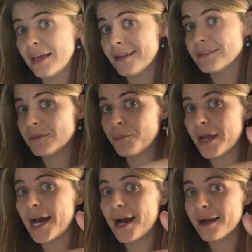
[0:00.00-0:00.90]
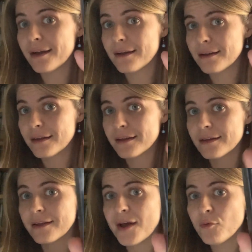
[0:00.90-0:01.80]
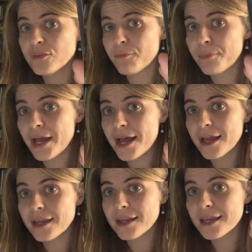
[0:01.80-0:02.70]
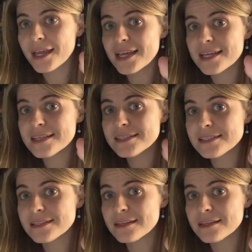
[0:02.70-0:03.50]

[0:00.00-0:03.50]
at the back. Now the back has